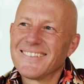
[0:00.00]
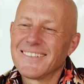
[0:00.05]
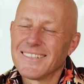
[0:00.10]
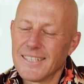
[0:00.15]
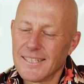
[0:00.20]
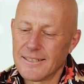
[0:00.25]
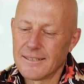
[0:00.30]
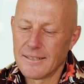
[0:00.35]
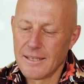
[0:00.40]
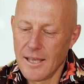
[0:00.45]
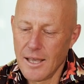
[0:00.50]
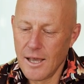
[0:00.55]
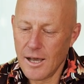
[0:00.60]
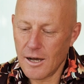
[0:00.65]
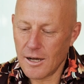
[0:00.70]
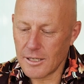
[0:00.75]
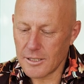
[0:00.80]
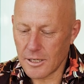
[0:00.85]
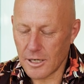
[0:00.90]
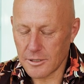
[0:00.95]
Yeah,
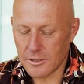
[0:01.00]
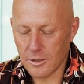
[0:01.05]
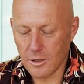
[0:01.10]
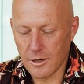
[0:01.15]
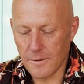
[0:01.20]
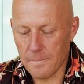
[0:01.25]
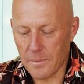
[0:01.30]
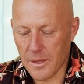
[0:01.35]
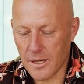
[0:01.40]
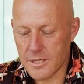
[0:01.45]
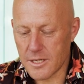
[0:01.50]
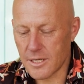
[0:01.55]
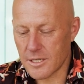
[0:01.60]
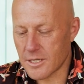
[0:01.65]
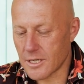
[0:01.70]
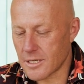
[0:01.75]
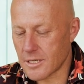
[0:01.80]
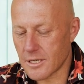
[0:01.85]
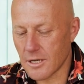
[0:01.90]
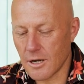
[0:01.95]
I, I, thought as
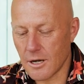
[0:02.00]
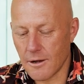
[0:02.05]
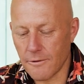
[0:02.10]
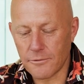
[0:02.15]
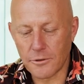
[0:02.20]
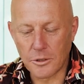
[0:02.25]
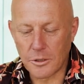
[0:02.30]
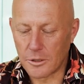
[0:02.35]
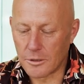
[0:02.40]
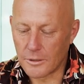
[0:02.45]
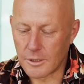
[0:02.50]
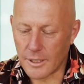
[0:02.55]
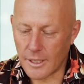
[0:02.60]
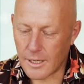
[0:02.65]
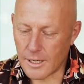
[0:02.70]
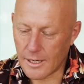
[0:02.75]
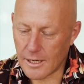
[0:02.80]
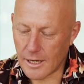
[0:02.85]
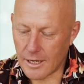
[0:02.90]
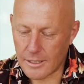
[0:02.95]
it's the start of a new
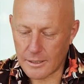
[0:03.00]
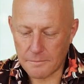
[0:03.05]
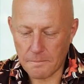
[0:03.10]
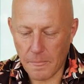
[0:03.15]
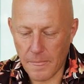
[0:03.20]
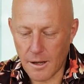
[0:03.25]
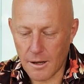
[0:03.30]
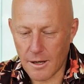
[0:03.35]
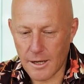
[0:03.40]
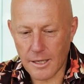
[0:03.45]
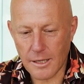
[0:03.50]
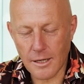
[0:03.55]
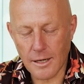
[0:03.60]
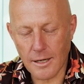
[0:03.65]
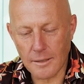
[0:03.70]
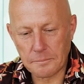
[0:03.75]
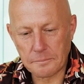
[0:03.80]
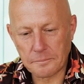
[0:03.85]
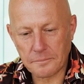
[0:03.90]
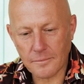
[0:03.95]
year, I I
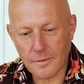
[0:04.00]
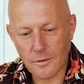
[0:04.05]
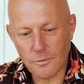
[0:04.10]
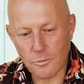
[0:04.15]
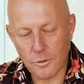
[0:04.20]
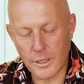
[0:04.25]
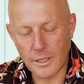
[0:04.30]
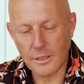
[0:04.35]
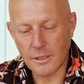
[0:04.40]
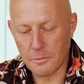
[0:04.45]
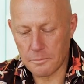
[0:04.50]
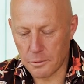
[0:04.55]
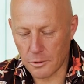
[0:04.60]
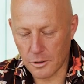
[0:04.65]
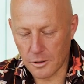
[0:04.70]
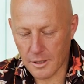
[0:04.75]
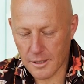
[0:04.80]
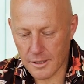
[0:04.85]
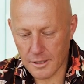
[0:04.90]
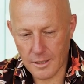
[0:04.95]
um, reading your
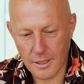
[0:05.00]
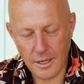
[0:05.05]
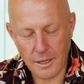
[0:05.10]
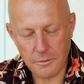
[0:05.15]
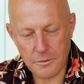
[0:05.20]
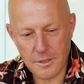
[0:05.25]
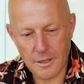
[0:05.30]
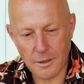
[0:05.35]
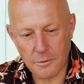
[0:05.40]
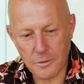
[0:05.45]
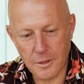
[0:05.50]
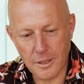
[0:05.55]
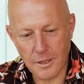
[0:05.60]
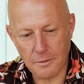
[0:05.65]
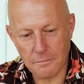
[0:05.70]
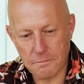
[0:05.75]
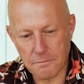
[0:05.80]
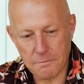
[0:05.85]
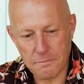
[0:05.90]
book, and I was and we're going to